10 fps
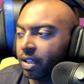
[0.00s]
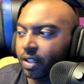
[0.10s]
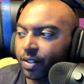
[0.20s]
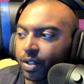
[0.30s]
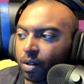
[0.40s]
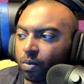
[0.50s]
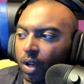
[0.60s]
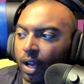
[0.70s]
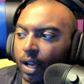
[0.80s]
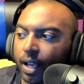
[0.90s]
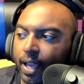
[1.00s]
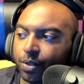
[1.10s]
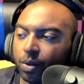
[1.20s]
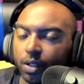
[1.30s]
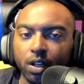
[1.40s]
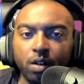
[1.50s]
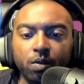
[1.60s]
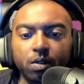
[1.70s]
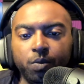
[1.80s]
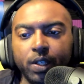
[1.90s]
So, as you all know,
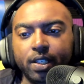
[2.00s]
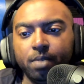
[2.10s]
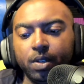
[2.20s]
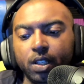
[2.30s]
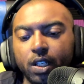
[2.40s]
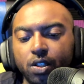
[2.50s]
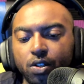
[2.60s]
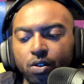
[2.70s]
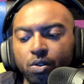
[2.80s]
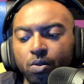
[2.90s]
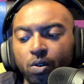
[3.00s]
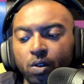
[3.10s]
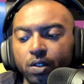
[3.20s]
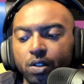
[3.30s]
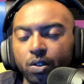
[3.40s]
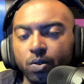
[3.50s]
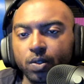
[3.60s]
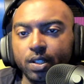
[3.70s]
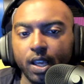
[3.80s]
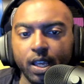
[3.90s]
we typically do on
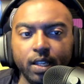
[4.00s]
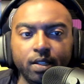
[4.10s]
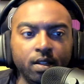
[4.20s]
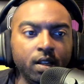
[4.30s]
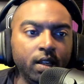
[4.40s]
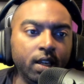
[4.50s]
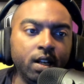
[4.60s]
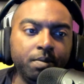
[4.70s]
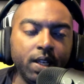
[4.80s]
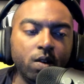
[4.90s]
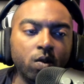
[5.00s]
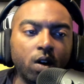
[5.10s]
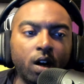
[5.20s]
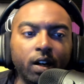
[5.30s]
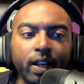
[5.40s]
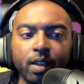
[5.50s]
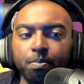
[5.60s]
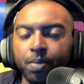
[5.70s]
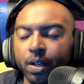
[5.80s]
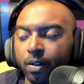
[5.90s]
Tuesdays an update on our
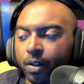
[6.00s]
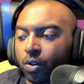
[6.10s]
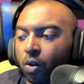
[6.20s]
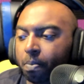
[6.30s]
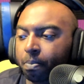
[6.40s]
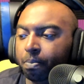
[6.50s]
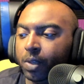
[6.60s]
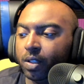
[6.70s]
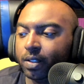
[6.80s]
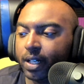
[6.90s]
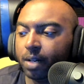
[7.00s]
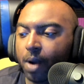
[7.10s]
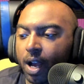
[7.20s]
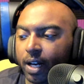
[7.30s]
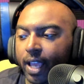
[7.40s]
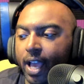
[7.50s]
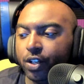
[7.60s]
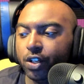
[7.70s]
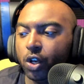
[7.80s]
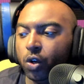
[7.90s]
Imperial Military Podcast
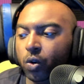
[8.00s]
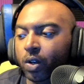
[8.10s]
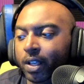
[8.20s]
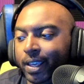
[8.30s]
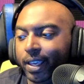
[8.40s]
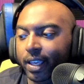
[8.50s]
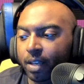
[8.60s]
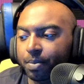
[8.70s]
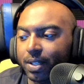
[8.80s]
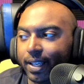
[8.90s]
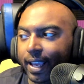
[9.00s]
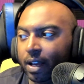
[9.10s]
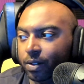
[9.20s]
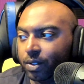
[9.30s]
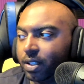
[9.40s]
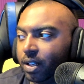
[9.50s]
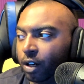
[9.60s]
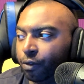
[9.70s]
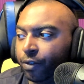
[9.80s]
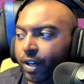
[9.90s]
Show IMPS accounts, our
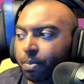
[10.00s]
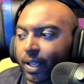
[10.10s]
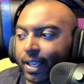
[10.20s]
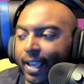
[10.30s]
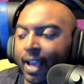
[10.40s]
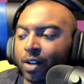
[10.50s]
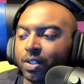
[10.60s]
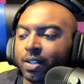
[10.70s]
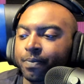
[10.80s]
free-to-play accounts,